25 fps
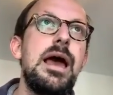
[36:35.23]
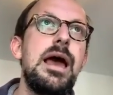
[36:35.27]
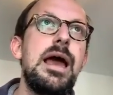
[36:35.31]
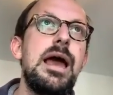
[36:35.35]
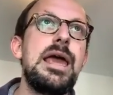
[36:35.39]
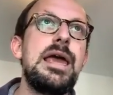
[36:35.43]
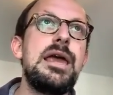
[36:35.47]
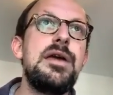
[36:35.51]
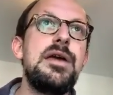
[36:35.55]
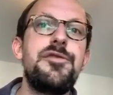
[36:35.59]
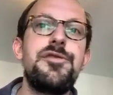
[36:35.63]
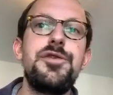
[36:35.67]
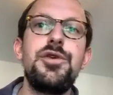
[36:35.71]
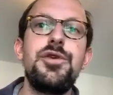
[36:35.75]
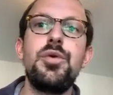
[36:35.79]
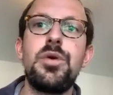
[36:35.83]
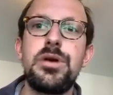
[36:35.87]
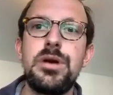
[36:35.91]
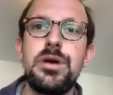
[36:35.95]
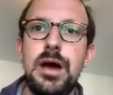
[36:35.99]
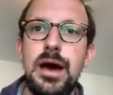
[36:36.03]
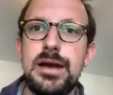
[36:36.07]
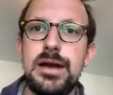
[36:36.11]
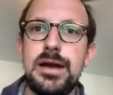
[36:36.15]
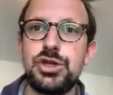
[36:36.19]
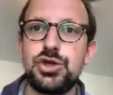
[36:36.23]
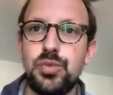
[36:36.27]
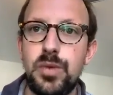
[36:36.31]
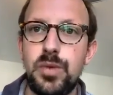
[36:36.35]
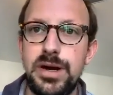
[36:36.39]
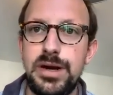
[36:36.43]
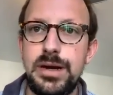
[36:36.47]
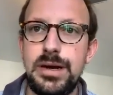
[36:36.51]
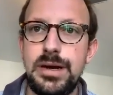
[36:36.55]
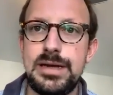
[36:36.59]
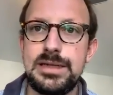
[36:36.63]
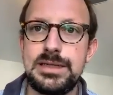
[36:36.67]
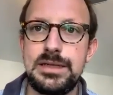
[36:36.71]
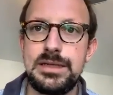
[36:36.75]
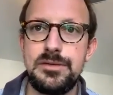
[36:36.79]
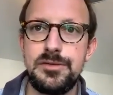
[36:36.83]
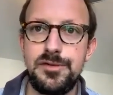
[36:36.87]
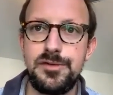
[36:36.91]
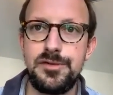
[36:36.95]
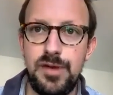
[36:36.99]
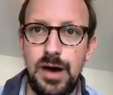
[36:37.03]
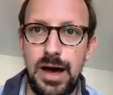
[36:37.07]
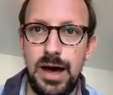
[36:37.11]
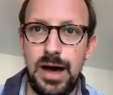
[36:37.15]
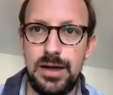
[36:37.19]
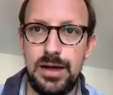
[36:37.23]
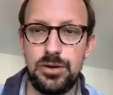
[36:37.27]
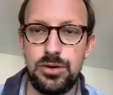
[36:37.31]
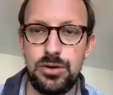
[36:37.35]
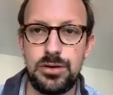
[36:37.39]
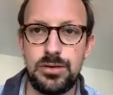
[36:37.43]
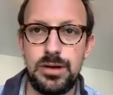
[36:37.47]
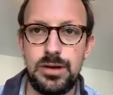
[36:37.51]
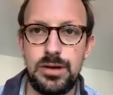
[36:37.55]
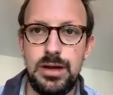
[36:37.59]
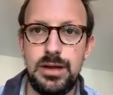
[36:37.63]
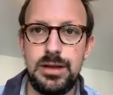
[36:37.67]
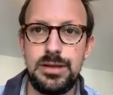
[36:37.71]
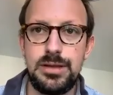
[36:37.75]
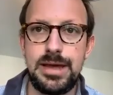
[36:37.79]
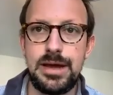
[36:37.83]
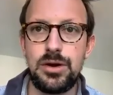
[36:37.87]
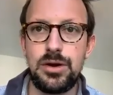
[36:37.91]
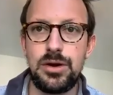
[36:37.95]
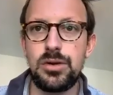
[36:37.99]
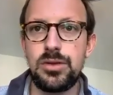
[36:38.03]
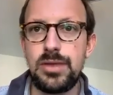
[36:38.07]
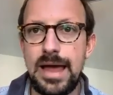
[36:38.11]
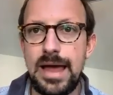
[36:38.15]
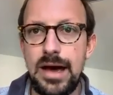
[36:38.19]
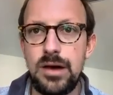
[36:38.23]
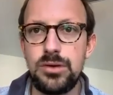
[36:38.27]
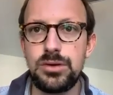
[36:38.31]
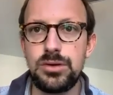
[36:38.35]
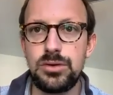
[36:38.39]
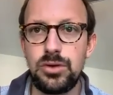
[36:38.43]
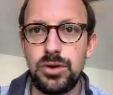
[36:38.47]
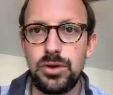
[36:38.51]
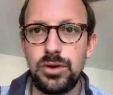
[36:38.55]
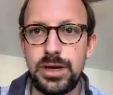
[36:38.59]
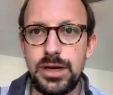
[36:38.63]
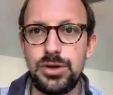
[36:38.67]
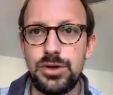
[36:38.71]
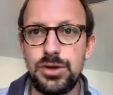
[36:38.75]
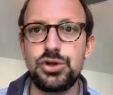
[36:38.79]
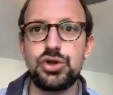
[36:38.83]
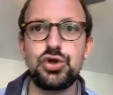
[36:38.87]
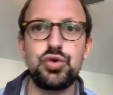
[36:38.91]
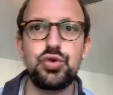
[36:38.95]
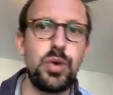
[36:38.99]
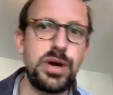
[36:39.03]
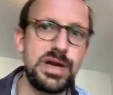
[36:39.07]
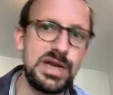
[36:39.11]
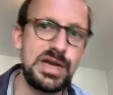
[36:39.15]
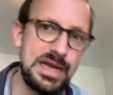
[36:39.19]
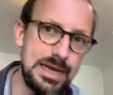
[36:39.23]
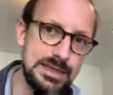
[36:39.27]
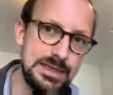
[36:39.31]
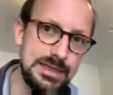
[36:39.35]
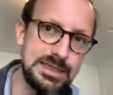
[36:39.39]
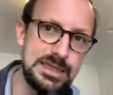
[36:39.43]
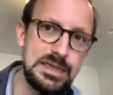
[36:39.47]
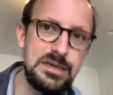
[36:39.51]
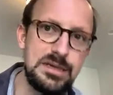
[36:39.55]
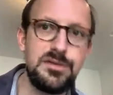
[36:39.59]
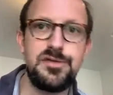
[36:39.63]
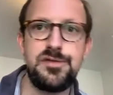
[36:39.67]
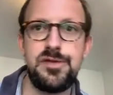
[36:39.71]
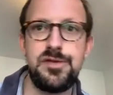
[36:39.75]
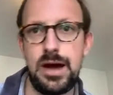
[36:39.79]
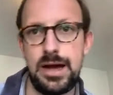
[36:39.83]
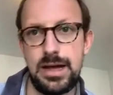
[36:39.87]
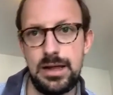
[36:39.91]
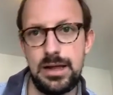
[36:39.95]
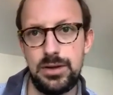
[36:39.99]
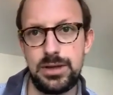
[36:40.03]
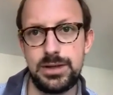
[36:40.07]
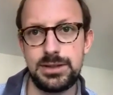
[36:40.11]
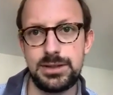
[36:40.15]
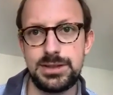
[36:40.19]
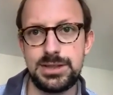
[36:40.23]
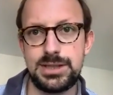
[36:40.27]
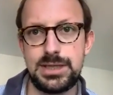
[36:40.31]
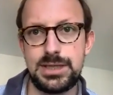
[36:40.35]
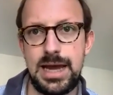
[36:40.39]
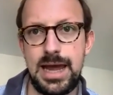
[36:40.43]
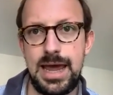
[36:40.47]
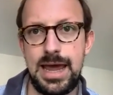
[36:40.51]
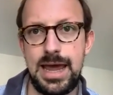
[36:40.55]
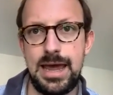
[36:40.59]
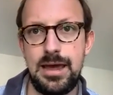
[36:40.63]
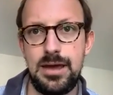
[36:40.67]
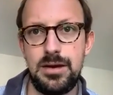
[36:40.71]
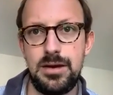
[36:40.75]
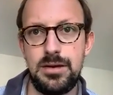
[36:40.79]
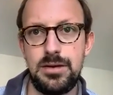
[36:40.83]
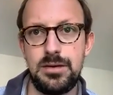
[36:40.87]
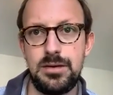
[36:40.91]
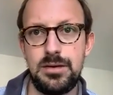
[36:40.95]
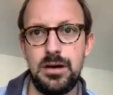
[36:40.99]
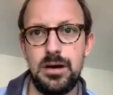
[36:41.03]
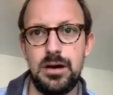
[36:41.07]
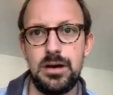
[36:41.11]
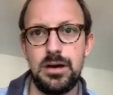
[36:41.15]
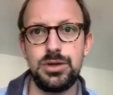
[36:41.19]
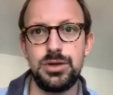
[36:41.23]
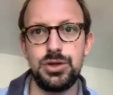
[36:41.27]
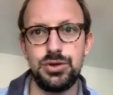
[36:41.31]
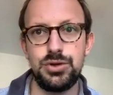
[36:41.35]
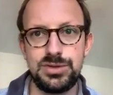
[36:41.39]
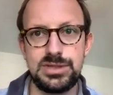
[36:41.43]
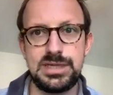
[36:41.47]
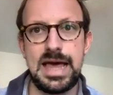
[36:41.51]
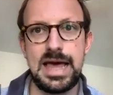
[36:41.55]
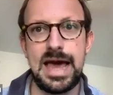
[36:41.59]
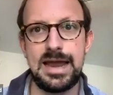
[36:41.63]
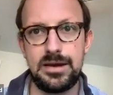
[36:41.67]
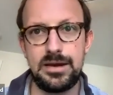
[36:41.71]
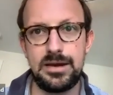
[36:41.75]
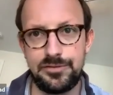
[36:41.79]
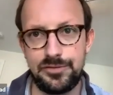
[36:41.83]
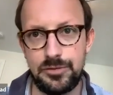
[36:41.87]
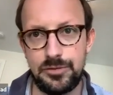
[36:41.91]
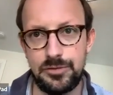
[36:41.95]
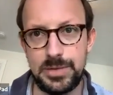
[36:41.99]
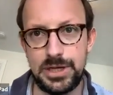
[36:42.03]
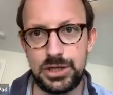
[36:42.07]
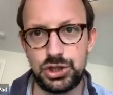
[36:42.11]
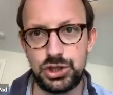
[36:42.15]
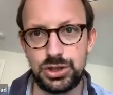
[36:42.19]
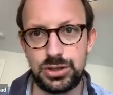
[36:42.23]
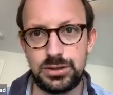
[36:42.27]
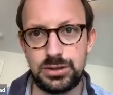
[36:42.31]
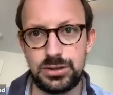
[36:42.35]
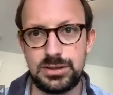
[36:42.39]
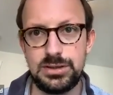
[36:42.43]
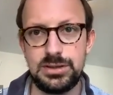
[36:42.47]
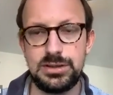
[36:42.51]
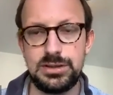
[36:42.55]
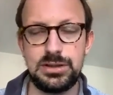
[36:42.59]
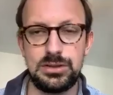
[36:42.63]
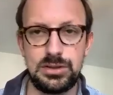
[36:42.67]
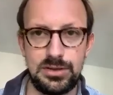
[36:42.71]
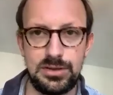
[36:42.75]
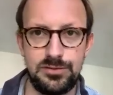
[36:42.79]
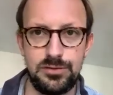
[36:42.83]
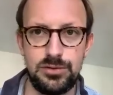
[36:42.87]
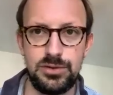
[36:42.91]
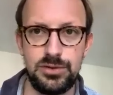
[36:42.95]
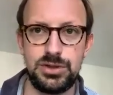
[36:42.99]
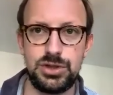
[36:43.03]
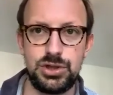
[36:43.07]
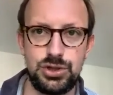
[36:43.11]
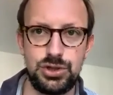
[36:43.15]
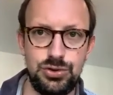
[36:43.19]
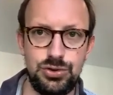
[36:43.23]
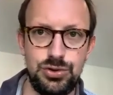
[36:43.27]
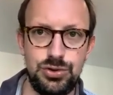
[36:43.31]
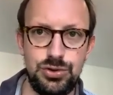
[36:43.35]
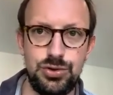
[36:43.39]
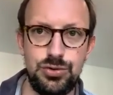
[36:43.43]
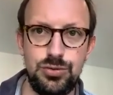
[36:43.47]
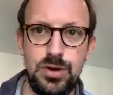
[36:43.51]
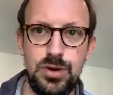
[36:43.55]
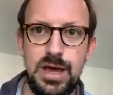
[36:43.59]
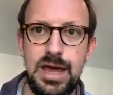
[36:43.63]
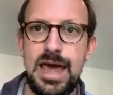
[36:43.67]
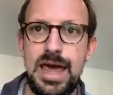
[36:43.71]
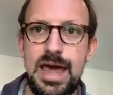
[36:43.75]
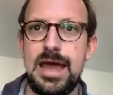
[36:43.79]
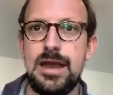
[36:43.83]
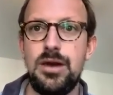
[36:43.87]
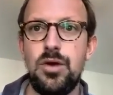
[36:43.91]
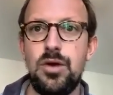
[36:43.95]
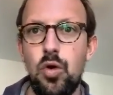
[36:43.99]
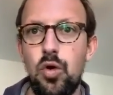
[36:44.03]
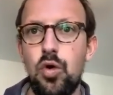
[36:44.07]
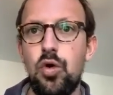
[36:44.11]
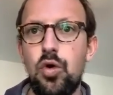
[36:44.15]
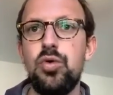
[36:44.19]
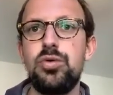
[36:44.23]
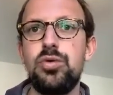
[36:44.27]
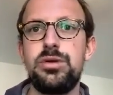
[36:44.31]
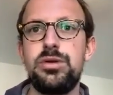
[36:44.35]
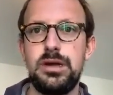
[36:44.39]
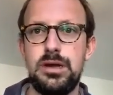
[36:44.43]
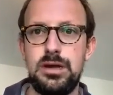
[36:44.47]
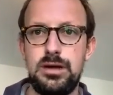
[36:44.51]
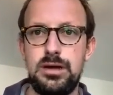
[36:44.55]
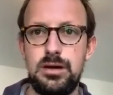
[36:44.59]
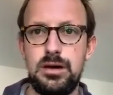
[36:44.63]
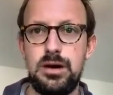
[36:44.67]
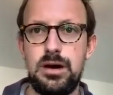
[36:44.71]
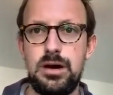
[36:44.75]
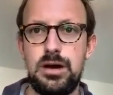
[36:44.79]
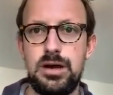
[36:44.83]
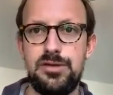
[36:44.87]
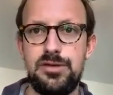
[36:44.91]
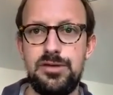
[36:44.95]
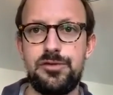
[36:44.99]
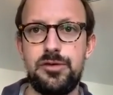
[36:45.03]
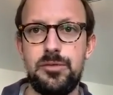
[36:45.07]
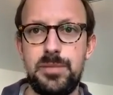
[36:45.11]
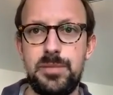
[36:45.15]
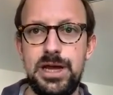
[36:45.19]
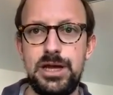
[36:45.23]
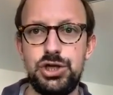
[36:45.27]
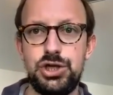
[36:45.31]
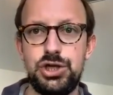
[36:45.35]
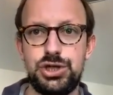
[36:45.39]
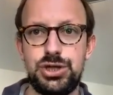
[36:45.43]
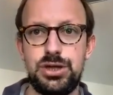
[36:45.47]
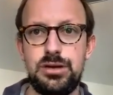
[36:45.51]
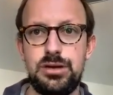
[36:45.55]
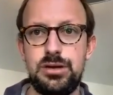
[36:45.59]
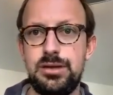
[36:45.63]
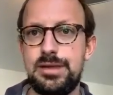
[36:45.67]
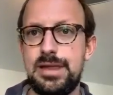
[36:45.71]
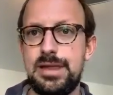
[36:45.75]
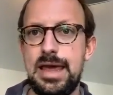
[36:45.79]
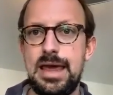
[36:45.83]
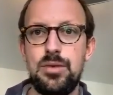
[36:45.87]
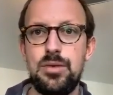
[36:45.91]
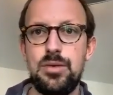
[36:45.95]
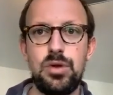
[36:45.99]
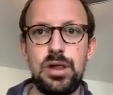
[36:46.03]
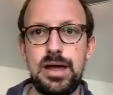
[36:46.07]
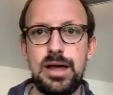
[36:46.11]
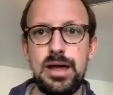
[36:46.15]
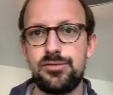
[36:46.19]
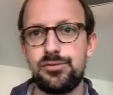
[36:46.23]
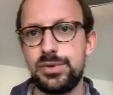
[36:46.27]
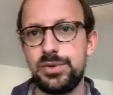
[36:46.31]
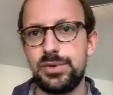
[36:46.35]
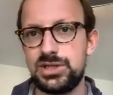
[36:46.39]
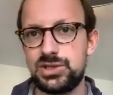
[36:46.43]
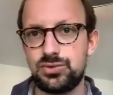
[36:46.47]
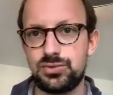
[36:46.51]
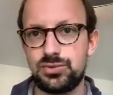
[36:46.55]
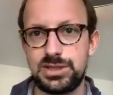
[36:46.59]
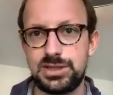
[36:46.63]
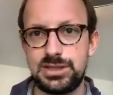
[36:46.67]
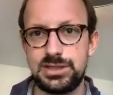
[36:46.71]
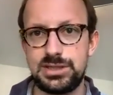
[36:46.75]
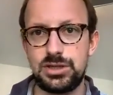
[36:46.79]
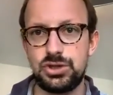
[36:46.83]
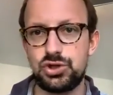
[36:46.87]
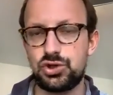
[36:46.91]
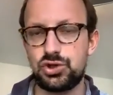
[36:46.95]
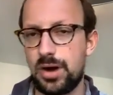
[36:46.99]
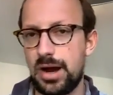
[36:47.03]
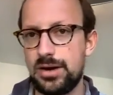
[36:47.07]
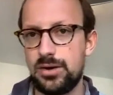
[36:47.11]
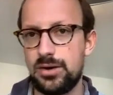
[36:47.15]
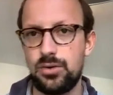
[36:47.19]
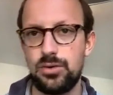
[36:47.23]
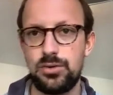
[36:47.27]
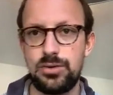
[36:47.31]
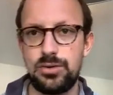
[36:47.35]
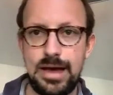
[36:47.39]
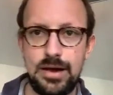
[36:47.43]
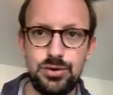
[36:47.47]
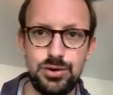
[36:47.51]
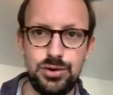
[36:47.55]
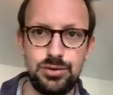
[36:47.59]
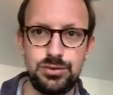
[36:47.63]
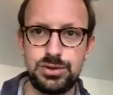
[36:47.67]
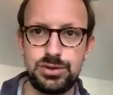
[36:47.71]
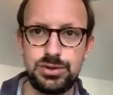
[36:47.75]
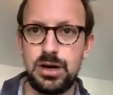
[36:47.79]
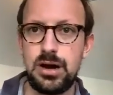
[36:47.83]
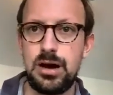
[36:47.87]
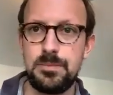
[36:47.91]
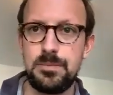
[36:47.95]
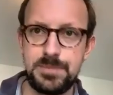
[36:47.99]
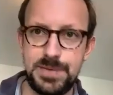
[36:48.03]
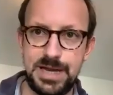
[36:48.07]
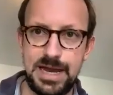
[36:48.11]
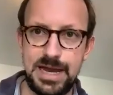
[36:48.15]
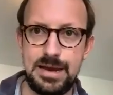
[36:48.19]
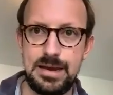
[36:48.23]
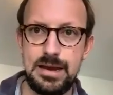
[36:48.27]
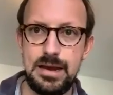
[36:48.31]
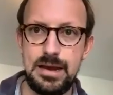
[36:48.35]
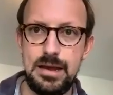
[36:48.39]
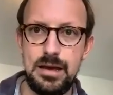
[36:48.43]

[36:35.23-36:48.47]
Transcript: If you are not a 2019 filer, they are allowed to look at your 2018 filings and use that information to deliver this to you. And old information, they will have resources to try to allow you to update